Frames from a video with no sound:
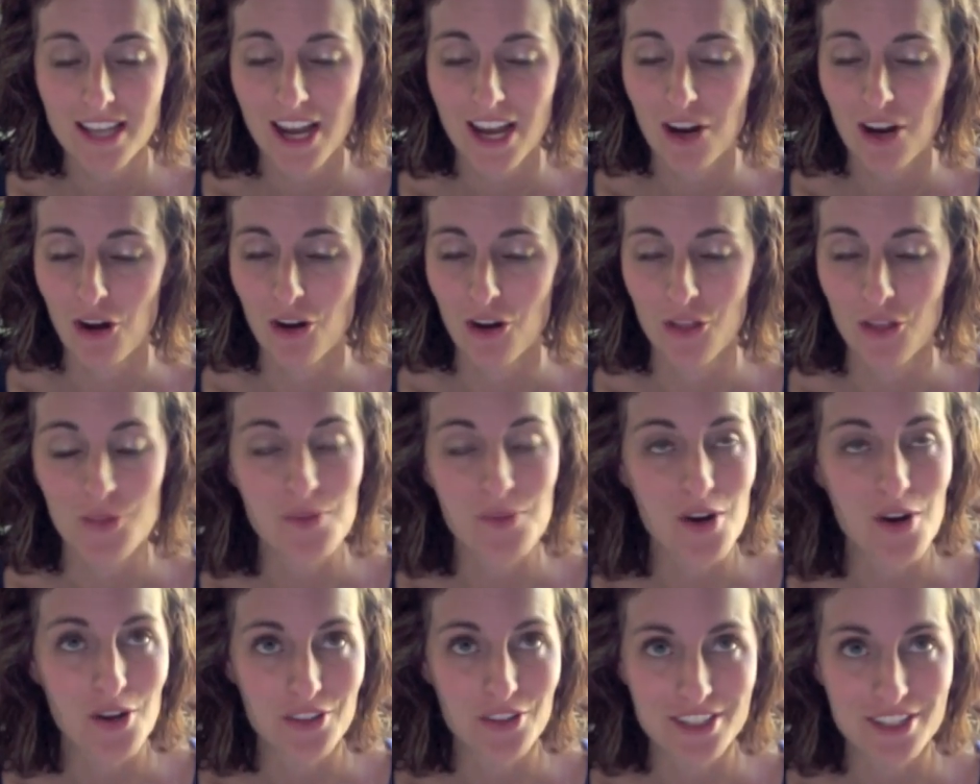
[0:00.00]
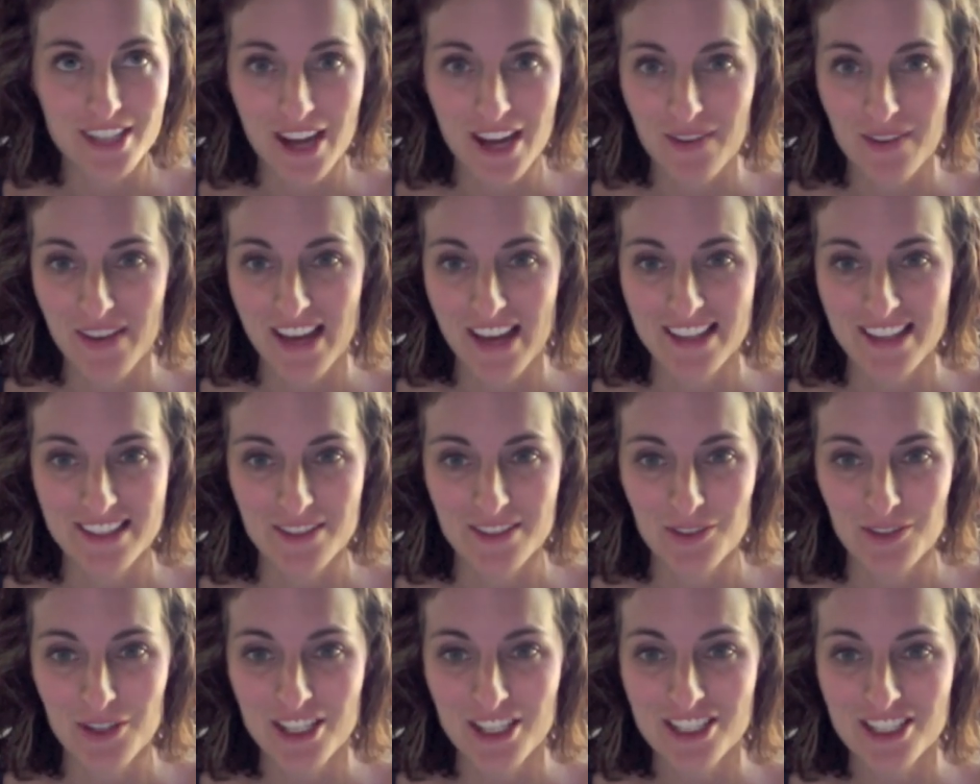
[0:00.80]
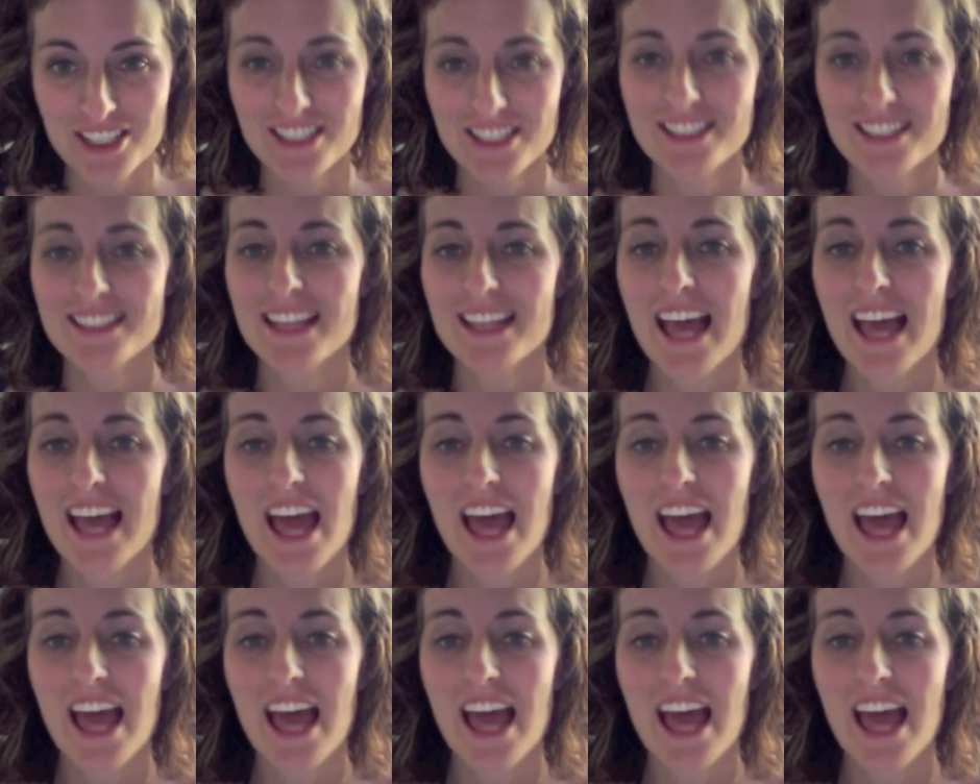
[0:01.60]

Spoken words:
I called them all the time to ask them questions.